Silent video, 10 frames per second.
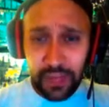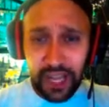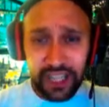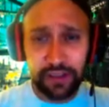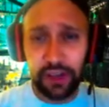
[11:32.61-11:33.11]

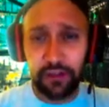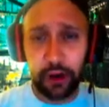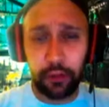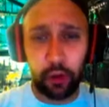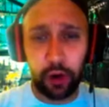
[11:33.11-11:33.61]
Definitely very
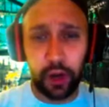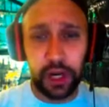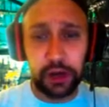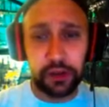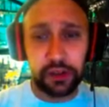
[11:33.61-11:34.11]
important when you do
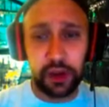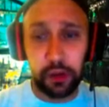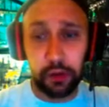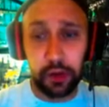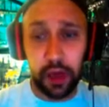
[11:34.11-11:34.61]
this
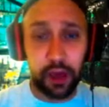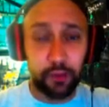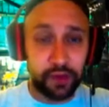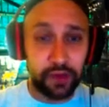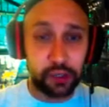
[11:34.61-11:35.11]
node,
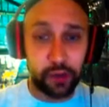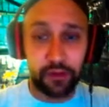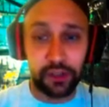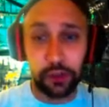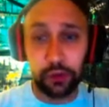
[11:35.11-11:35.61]
if you do have
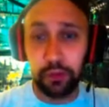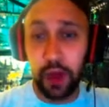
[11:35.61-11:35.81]
Doom.